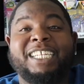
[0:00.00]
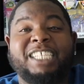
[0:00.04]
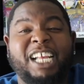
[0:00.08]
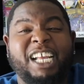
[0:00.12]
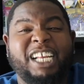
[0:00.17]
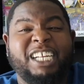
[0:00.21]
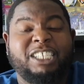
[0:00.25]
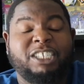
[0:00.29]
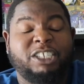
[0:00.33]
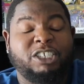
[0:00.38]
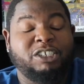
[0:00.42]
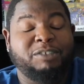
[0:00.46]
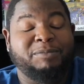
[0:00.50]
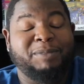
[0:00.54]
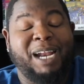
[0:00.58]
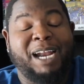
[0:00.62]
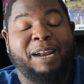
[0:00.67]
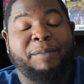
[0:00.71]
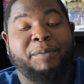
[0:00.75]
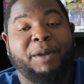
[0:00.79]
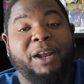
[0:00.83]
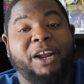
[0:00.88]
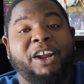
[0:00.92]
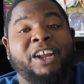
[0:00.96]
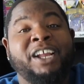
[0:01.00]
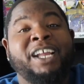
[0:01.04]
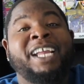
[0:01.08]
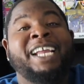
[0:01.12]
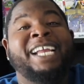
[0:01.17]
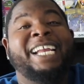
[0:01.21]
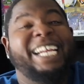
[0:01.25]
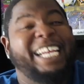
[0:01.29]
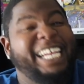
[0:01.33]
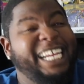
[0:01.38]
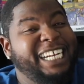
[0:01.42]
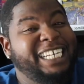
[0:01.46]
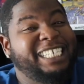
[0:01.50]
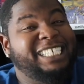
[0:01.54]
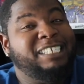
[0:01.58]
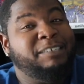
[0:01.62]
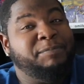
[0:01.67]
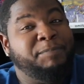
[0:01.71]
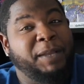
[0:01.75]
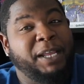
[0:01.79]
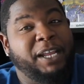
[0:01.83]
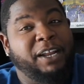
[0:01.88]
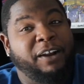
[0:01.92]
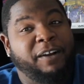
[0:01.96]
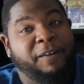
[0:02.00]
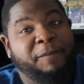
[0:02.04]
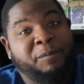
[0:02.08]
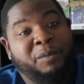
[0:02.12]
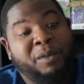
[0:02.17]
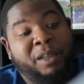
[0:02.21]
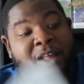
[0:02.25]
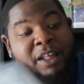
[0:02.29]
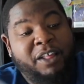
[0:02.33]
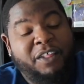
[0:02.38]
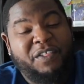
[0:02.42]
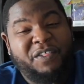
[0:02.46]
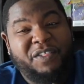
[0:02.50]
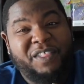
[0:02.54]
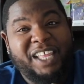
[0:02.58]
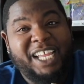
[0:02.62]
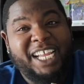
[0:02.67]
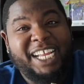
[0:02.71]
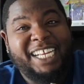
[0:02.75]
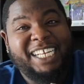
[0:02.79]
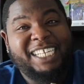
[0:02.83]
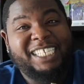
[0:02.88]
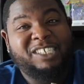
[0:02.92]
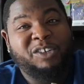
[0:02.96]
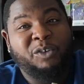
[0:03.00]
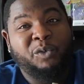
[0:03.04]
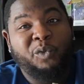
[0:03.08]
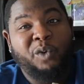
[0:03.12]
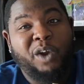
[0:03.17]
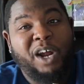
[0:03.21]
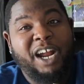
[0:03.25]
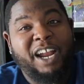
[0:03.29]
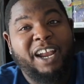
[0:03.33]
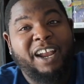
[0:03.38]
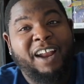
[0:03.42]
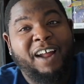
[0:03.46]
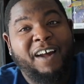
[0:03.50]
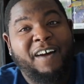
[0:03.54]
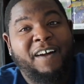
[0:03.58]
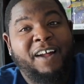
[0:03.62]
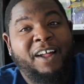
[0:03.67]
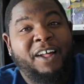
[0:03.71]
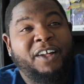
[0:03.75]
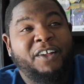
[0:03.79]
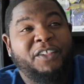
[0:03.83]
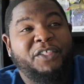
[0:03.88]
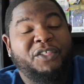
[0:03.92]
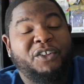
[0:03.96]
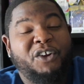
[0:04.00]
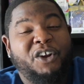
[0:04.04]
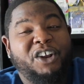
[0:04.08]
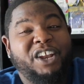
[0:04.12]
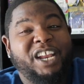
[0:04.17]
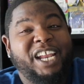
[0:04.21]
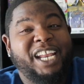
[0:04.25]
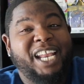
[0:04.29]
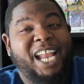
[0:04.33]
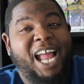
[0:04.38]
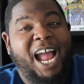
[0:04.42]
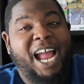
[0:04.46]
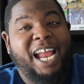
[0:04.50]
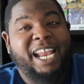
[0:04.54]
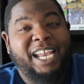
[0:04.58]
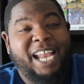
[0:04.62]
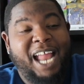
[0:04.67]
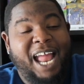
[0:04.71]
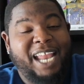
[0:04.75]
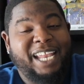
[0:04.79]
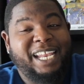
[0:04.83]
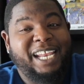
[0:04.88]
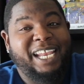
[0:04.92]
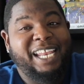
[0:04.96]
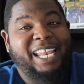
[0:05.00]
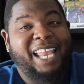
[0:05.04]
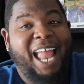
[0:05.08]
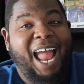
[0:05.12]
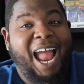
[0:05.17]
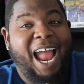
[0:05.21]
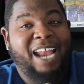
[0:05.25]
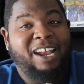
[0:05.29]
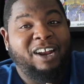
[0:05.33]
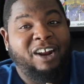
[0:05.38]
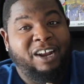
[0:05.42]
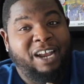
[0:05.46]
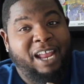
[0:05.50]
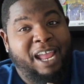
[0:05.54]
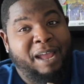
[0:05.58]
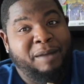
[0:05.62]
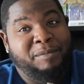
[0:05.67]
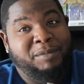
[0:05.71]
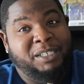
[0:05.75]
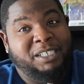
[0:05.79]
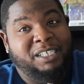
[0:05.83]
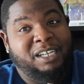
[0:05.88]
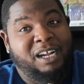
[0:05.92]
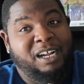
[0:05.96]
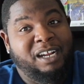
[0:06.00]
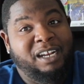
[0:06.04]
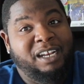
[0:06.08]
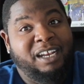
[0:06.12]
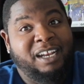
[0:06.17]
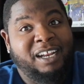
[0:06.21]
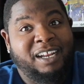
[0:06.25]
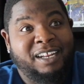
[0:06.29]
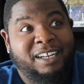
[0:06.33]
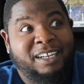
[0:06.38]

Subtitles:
Excuse me, not a pair. Each speaker. These run $39.99 on Amazon.